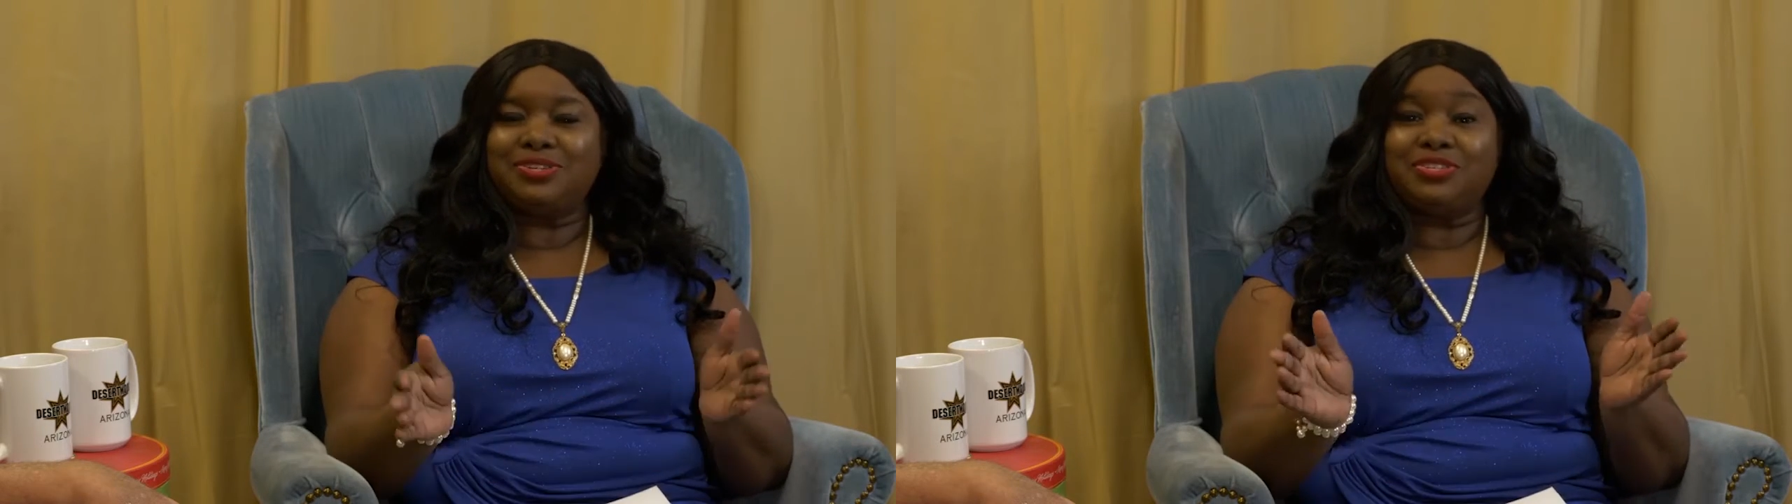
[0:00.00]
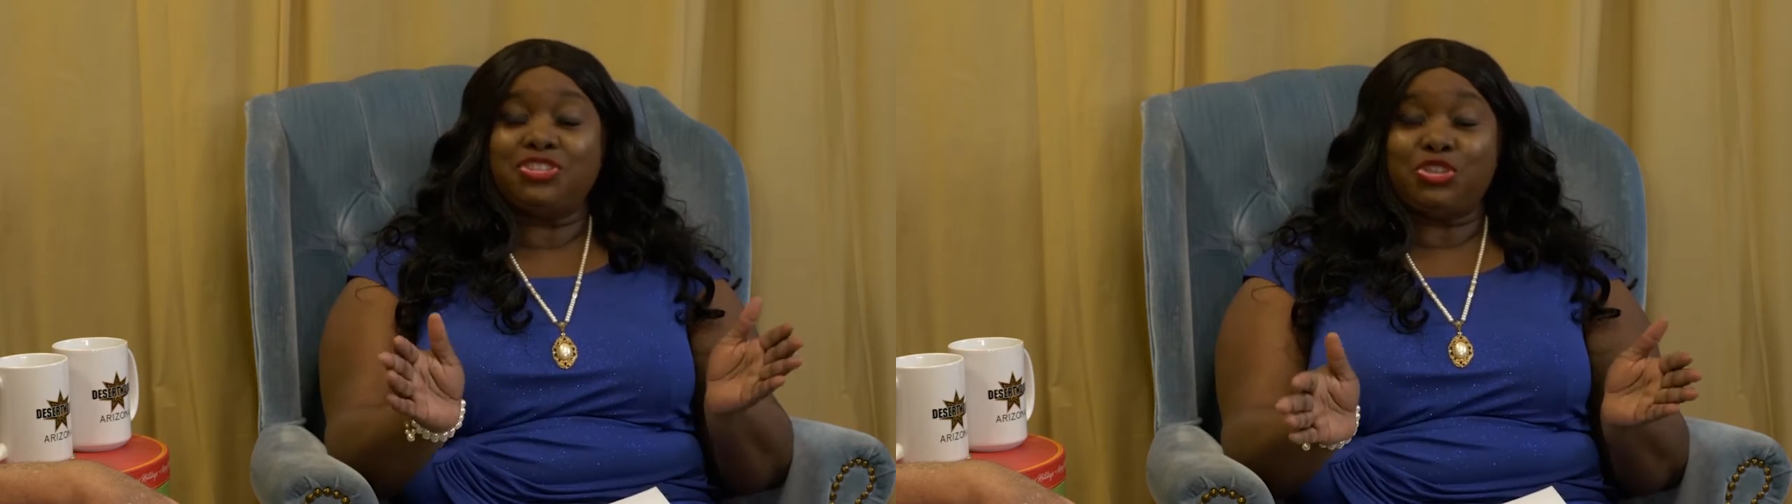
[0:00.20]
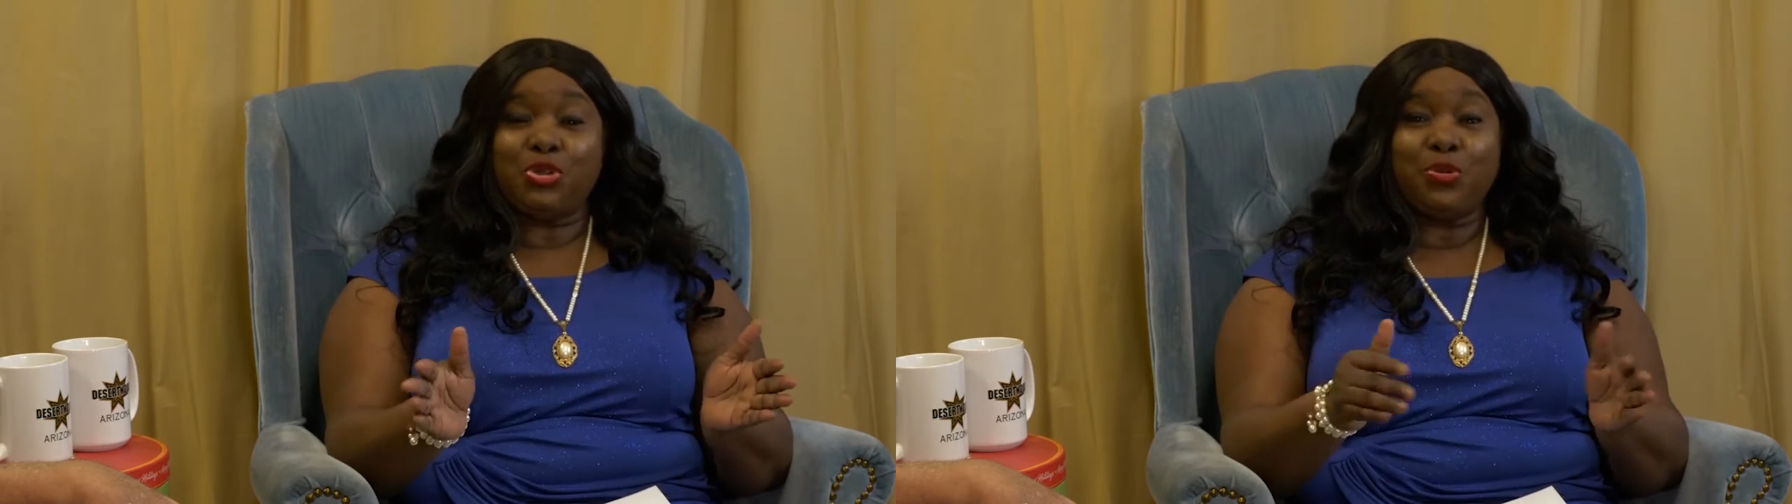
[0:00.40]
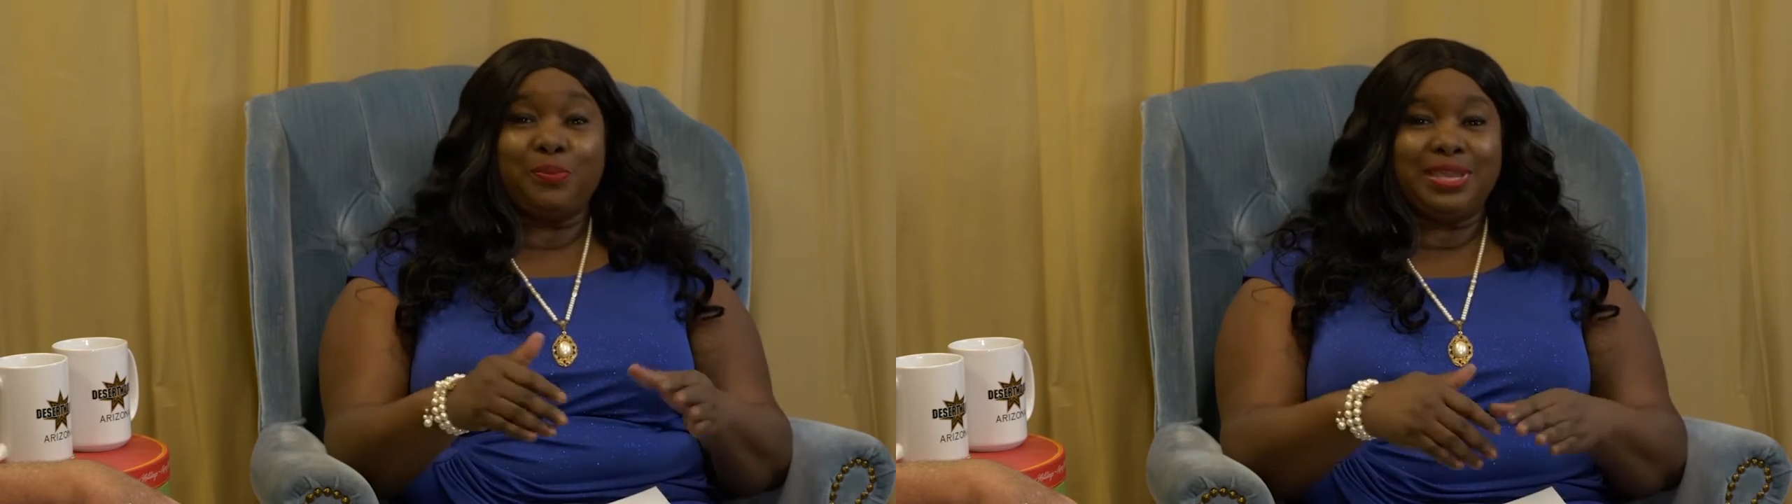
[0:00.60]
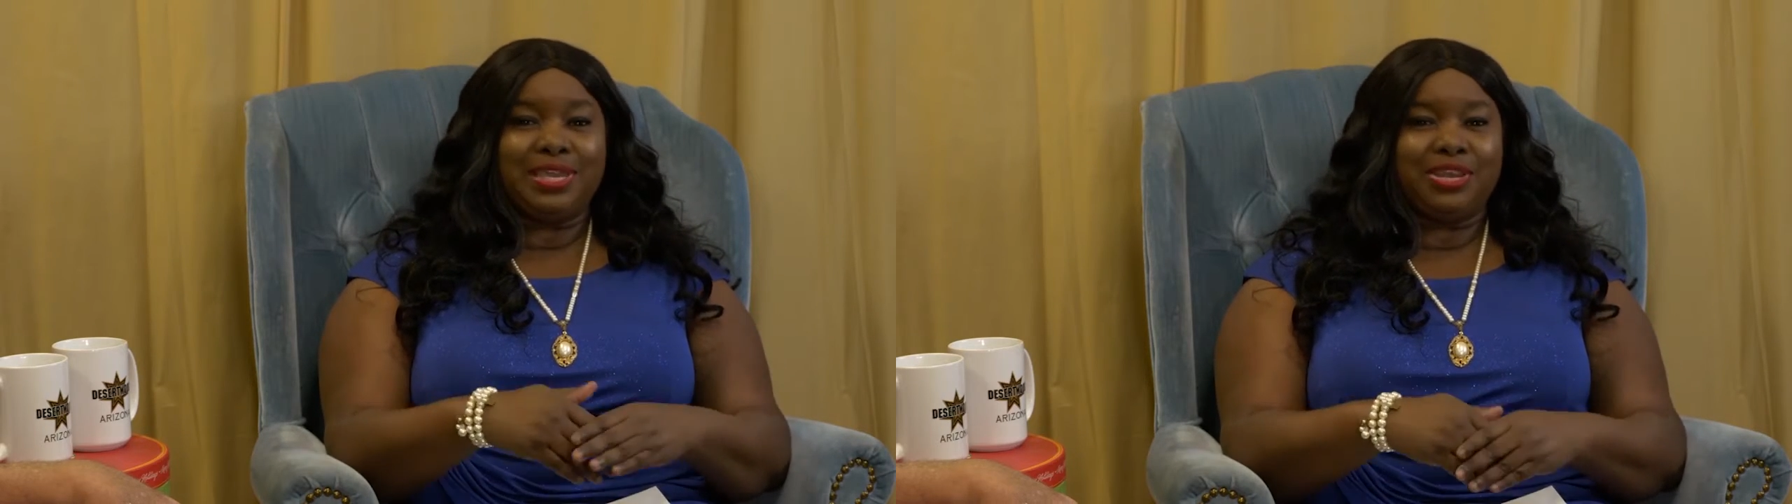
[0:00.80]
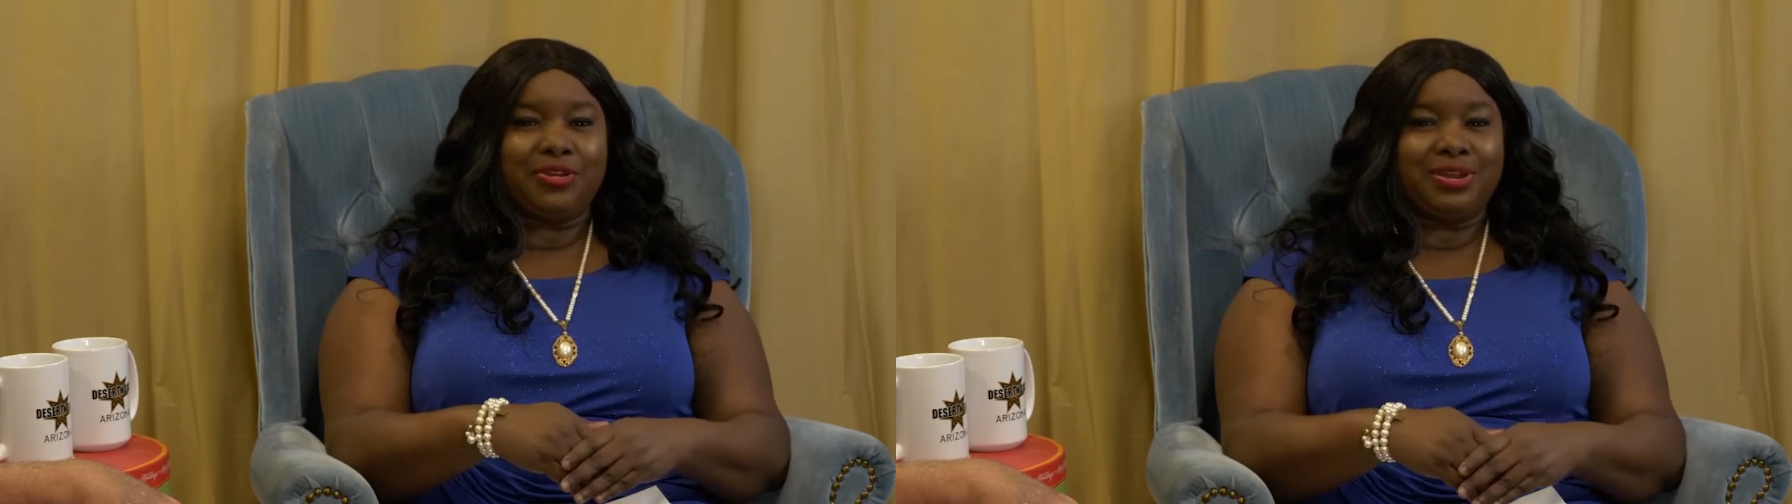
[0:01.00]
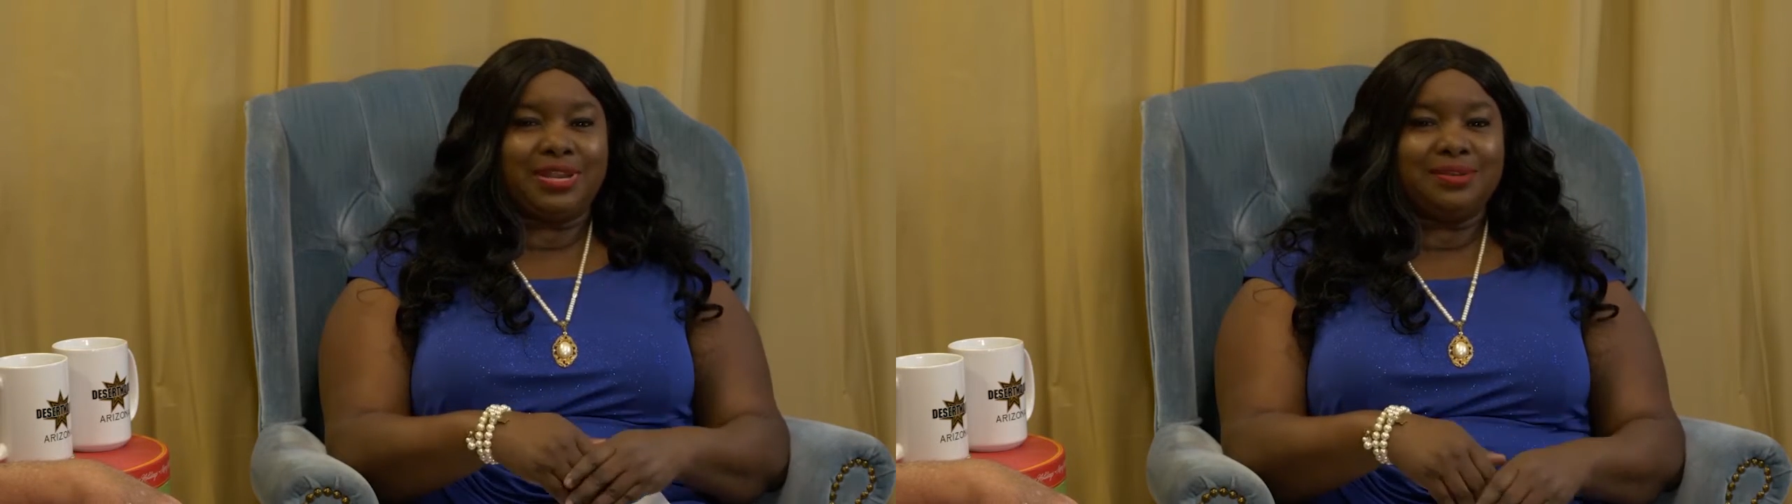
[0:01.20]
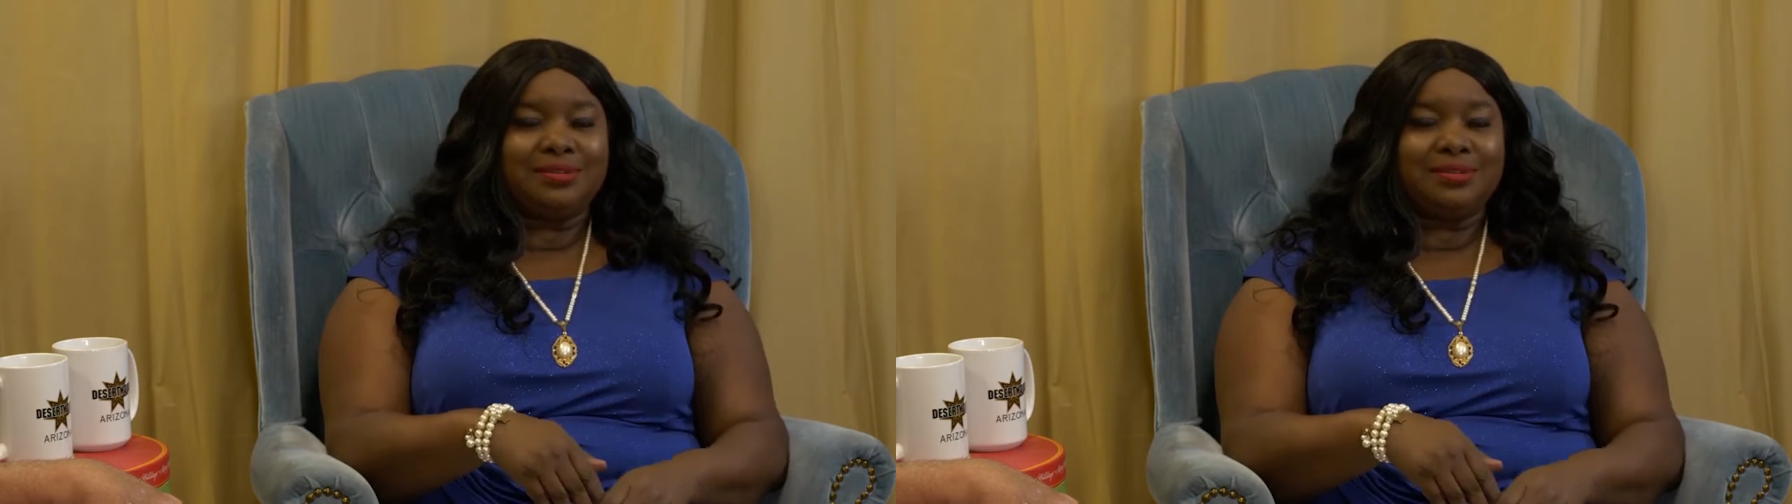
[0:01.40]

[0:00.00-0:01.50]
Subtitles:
Joe McKiernan,